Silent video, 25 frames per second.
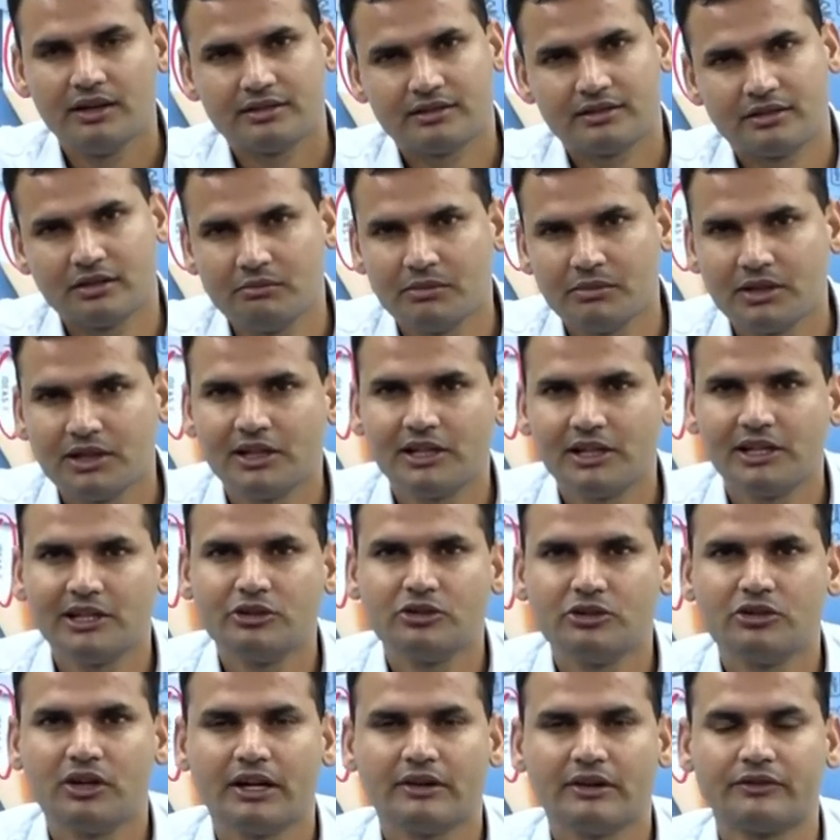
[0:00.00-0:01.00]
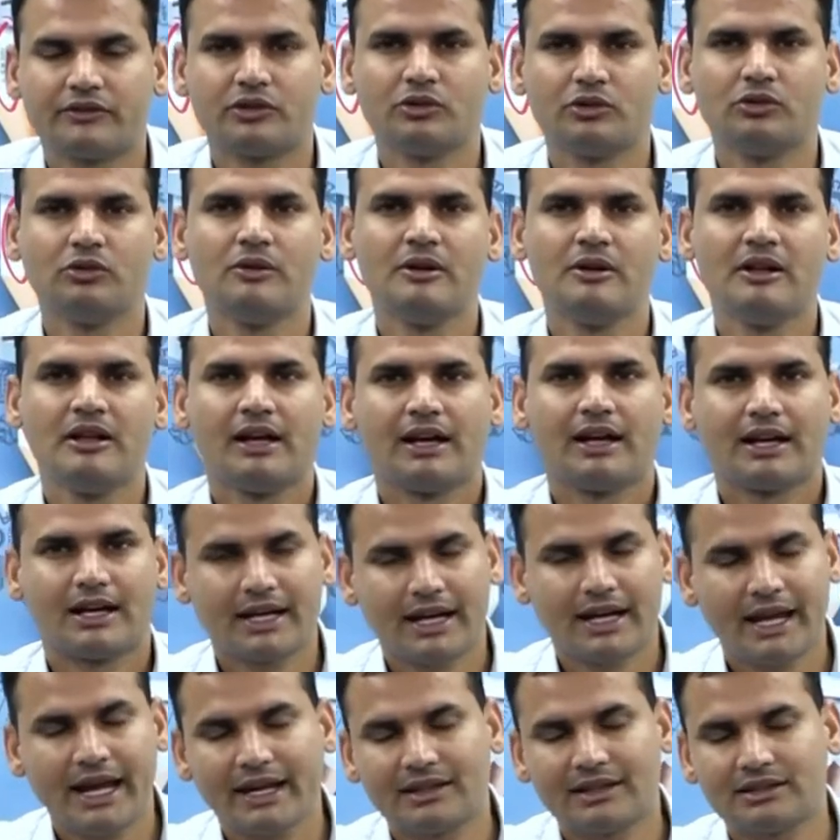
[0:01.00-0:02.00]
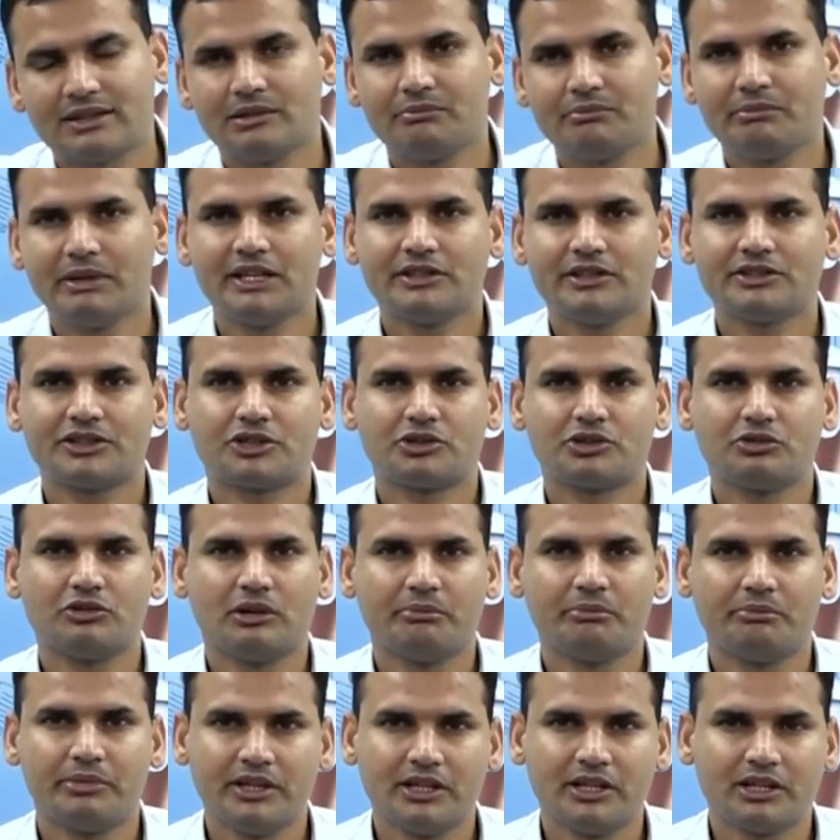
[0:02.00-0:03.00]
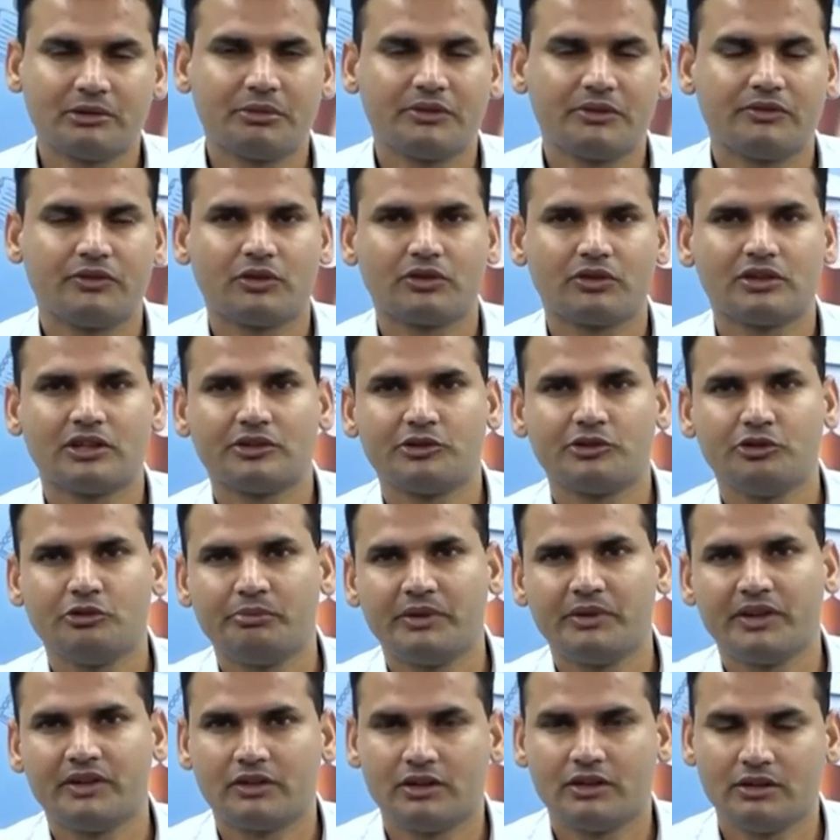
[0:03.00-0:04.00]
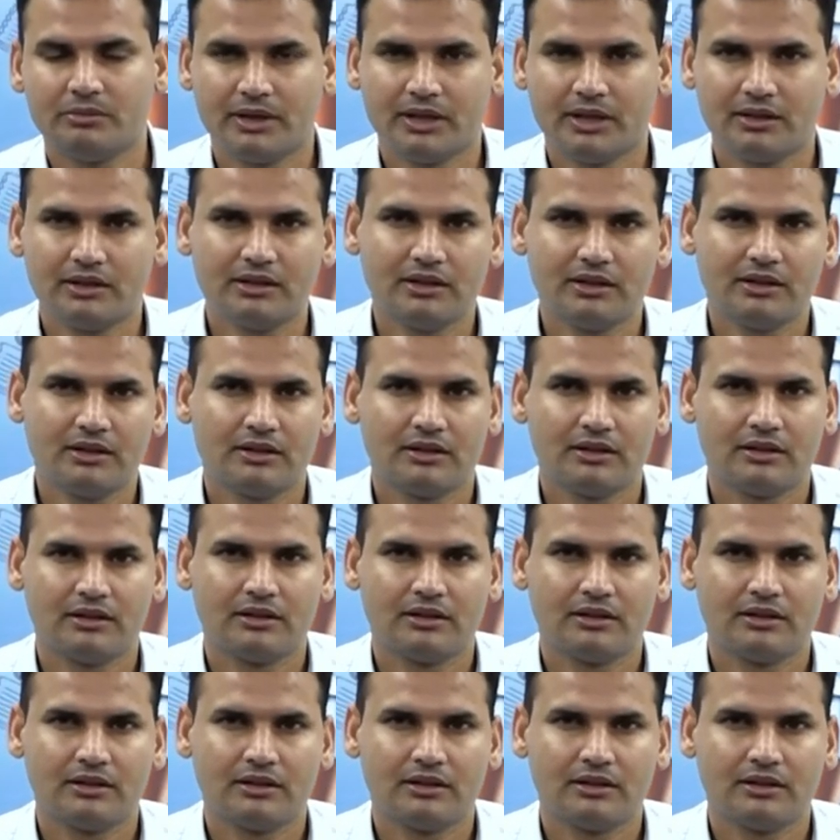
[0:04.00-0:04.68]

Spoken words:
Similarly, you have to crack the mains to appear before the UPSC panel,